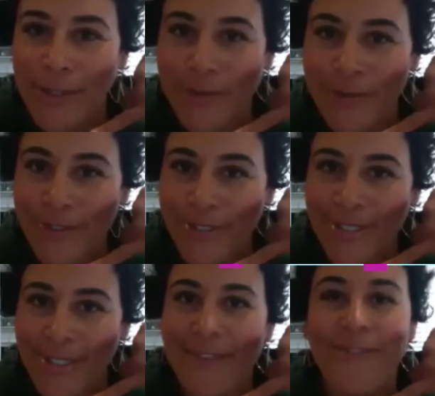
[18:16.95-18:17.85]
You
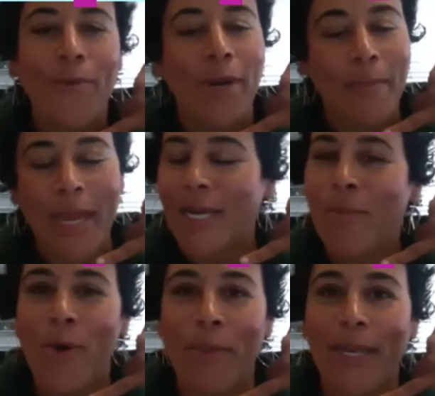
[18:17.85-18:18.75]
want to make an
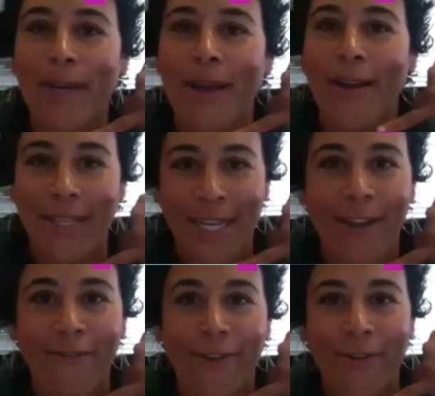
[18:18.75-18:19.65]
appointment on the telephone.